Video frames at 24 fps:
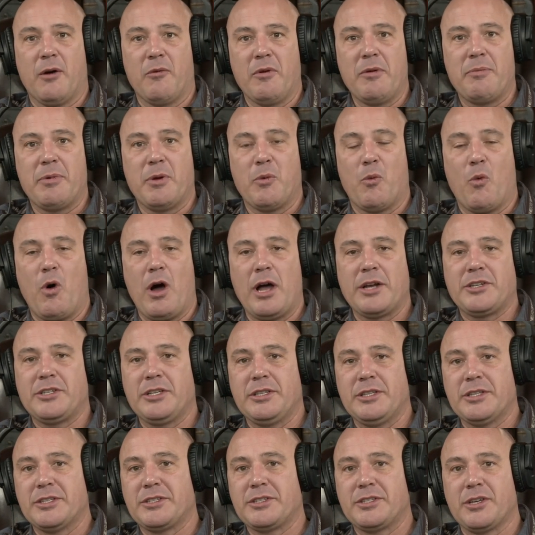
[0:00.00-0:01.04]
We've been
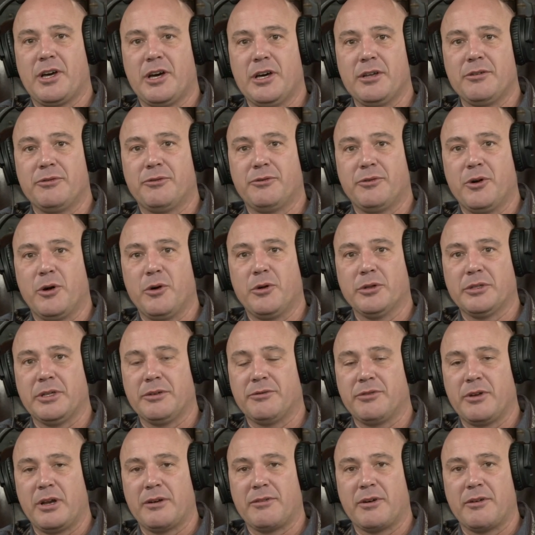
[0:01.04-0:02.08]
watching this unfold
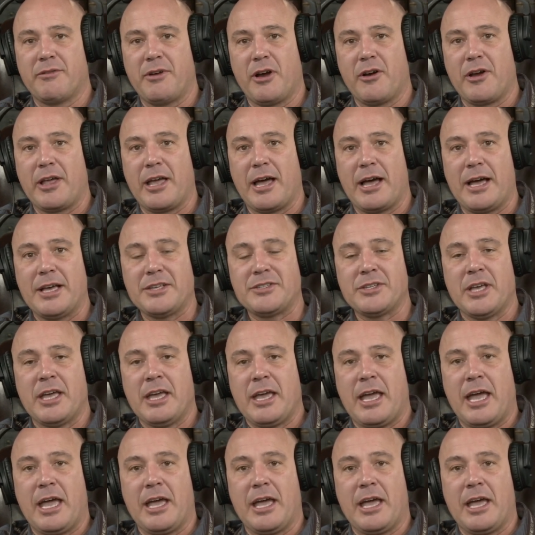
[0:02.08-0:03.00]
in front of our very eyes,